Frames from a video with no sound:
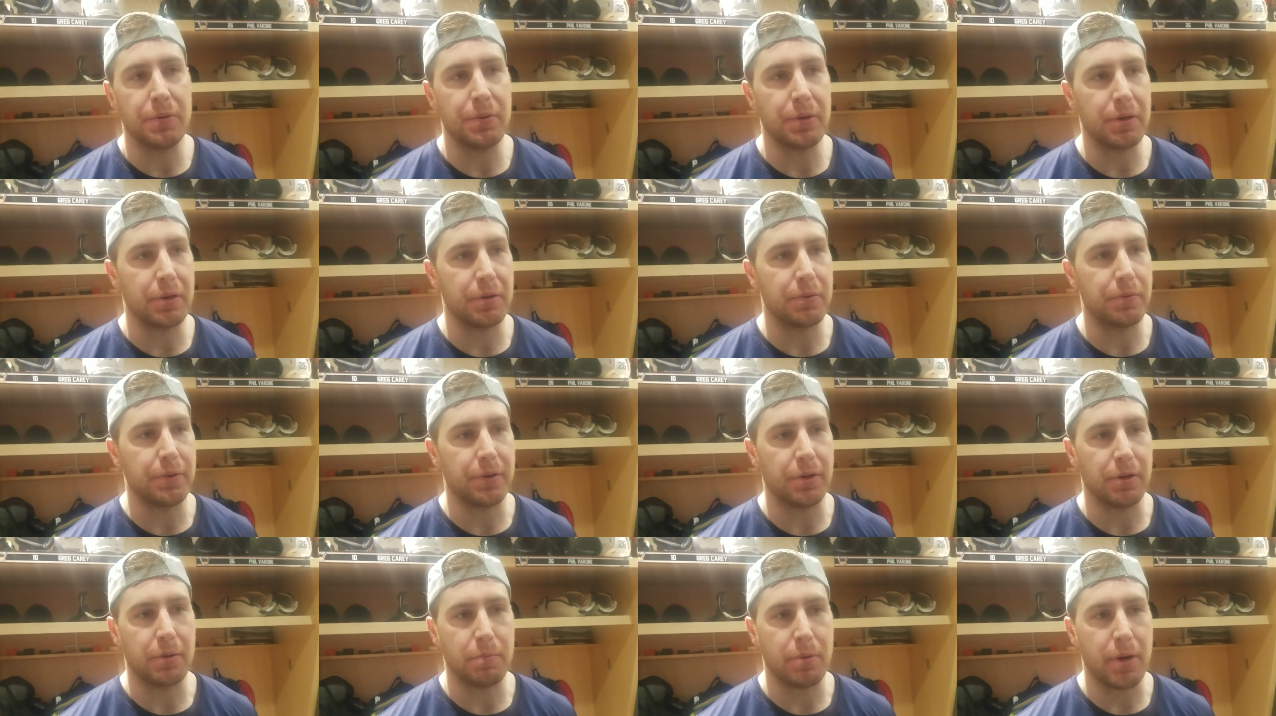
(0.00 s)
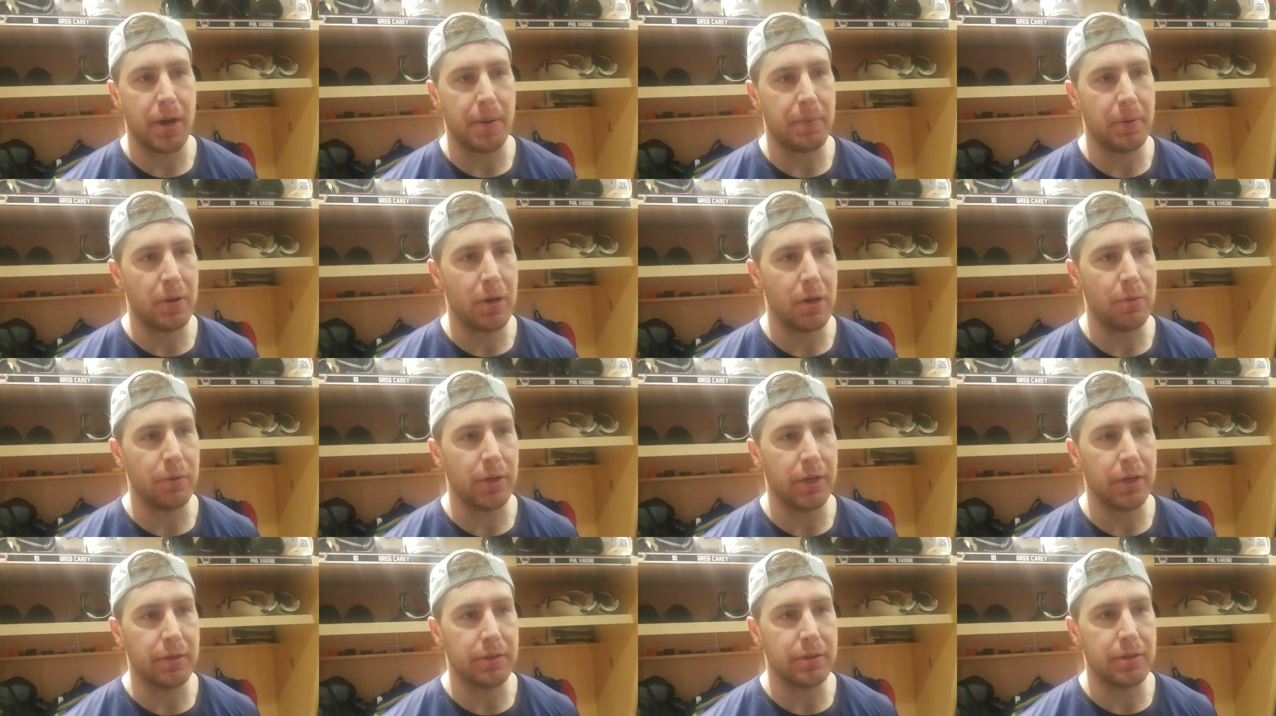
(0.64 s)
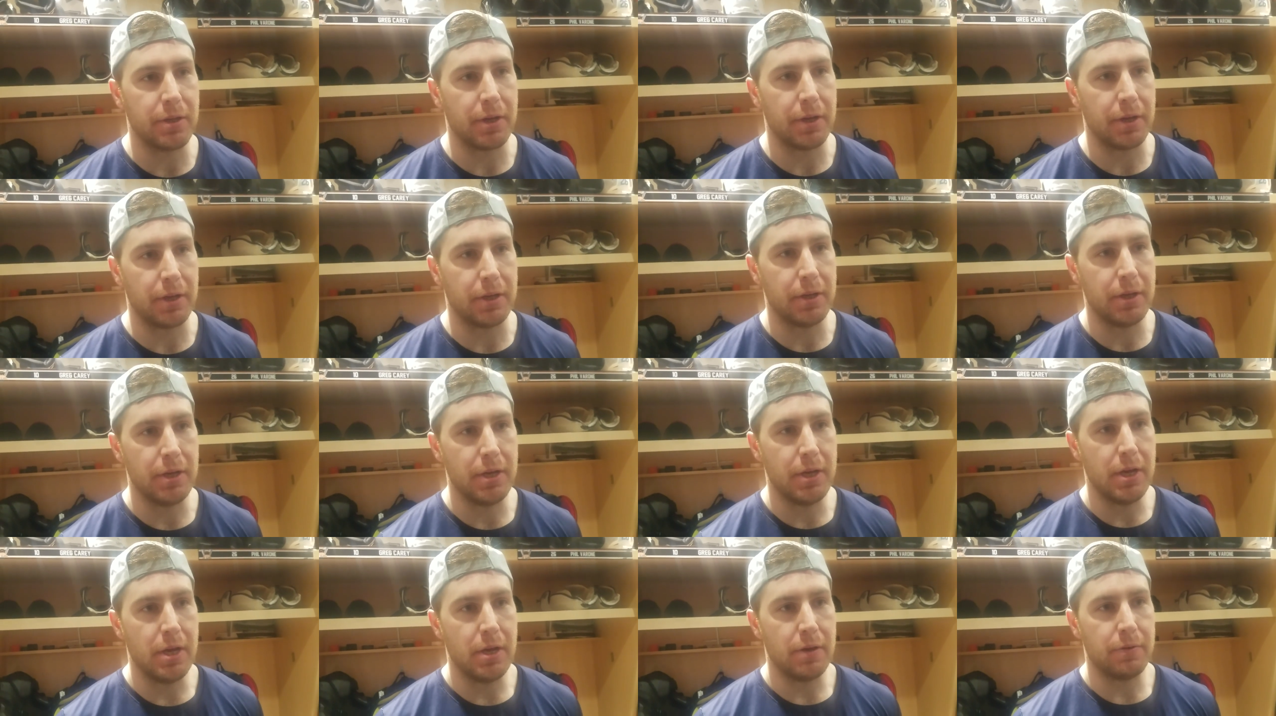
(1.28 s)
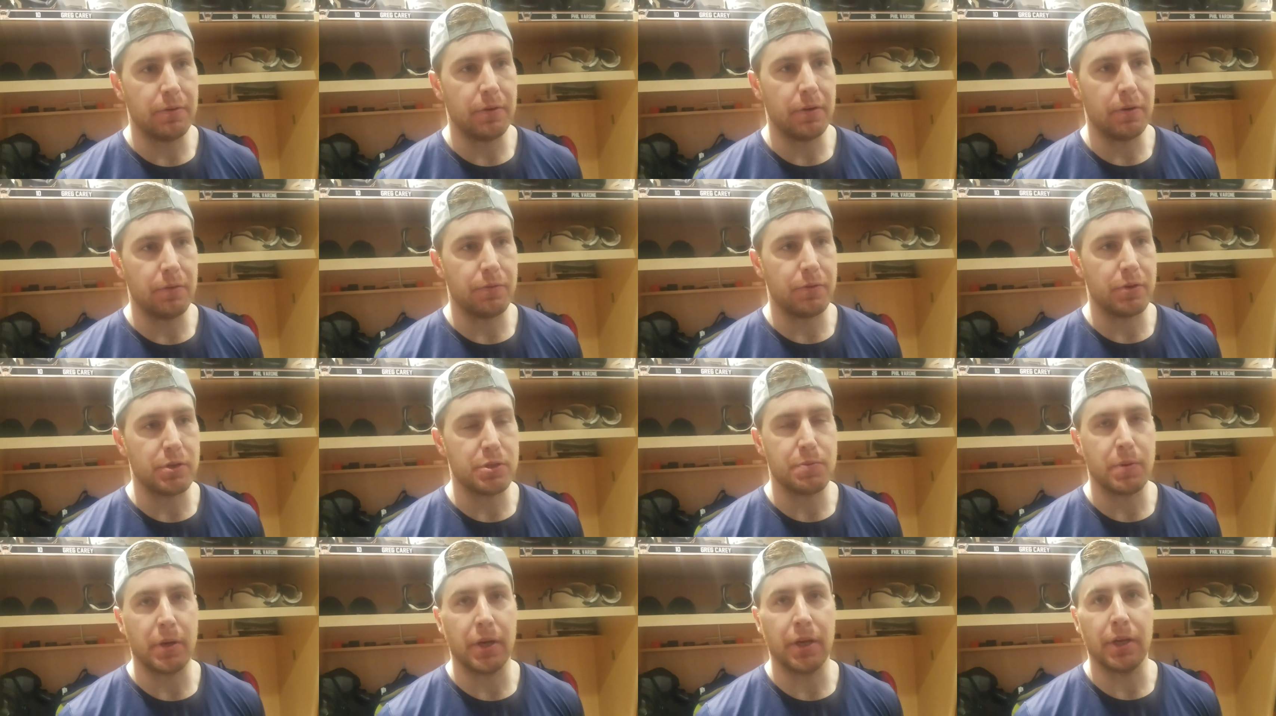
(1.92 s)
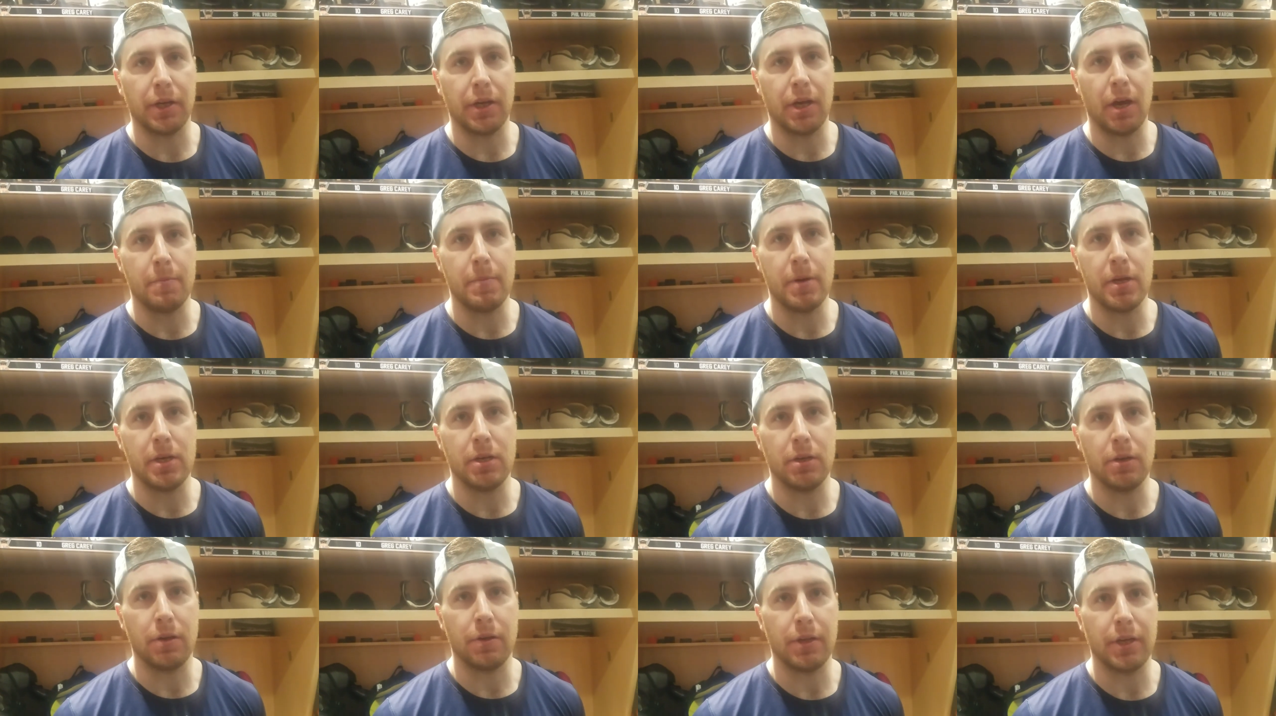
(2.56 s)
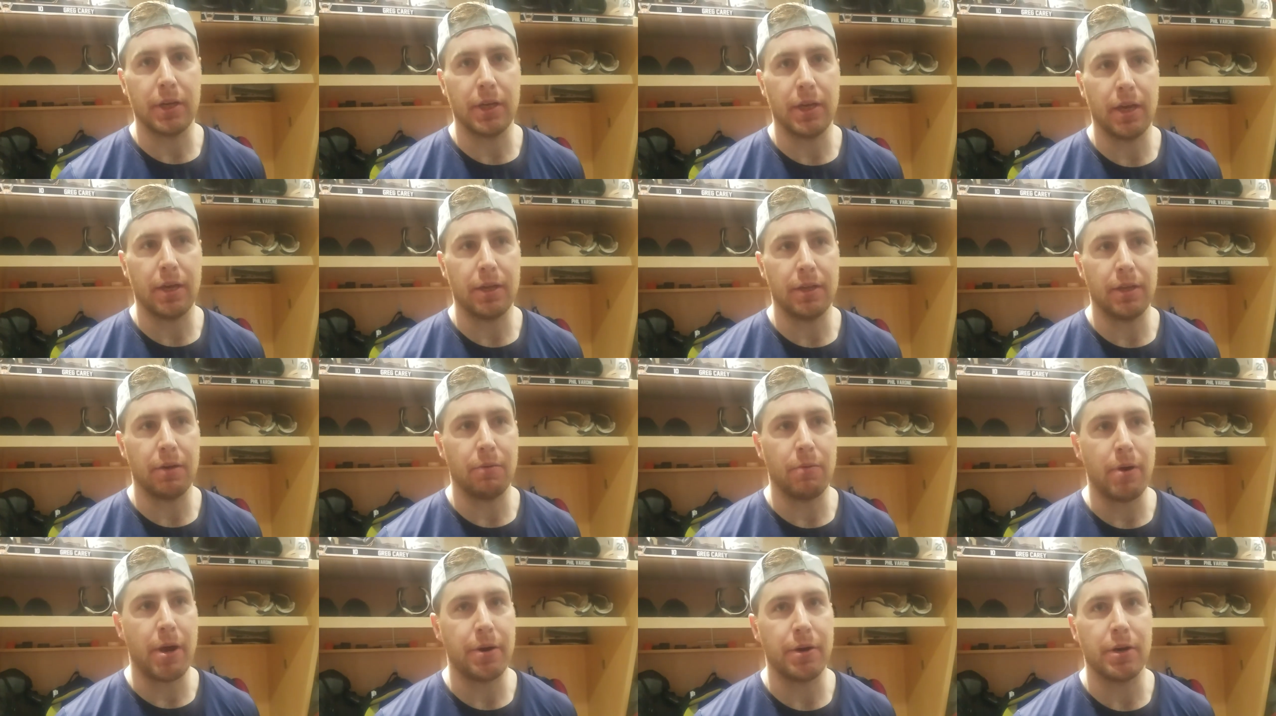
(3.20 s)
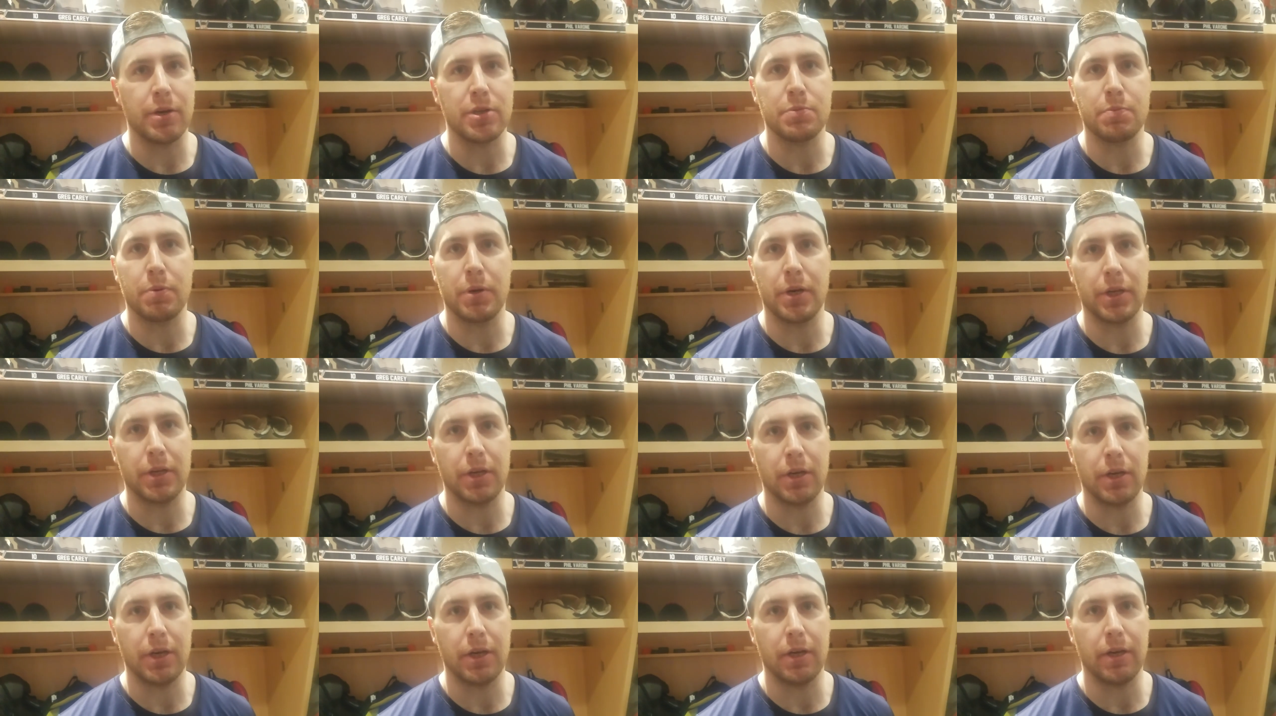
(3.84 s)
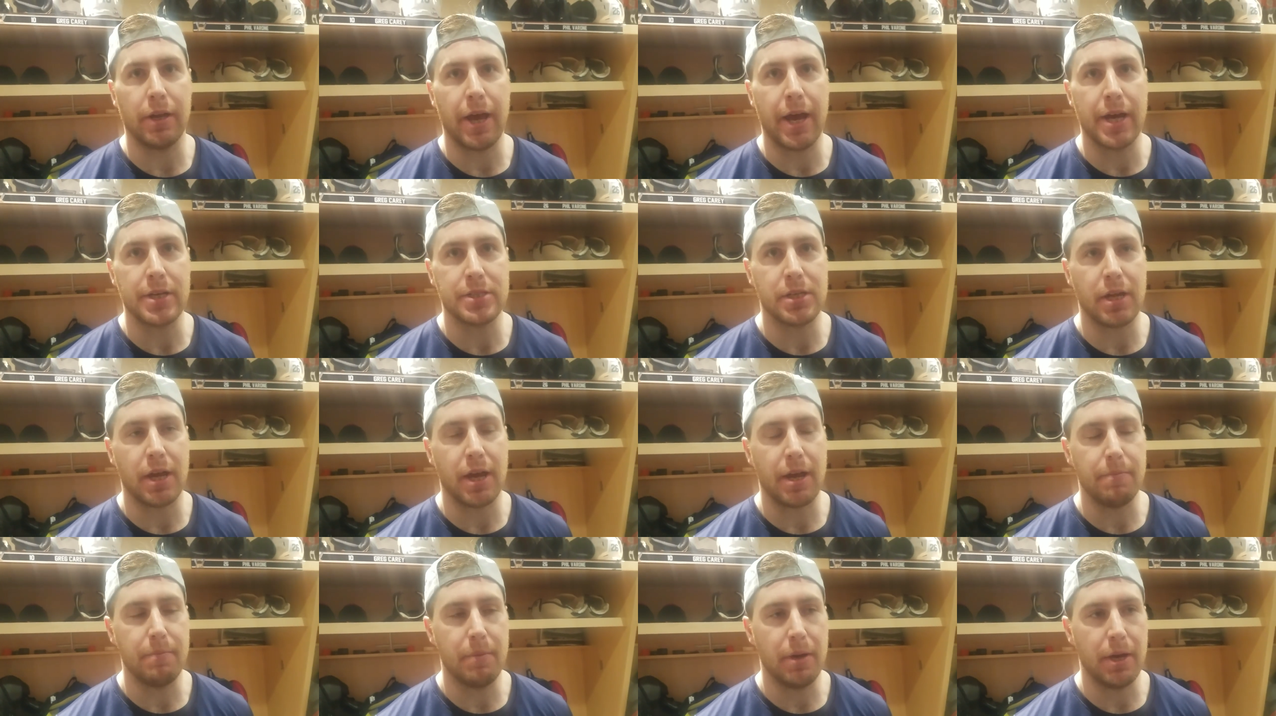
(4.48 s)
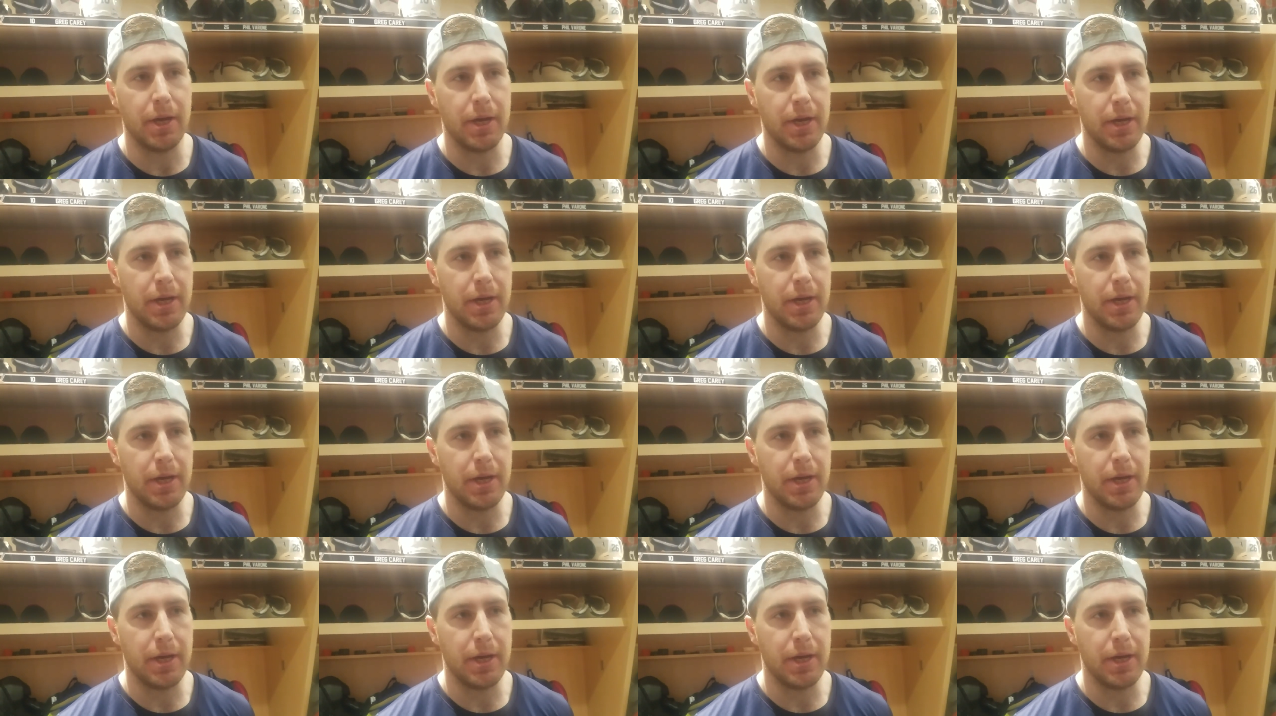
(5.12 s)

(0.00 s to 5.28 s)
We were, we were prepping all week to for, for spring to come in. You know, they gave, they routed us pretty good here last time.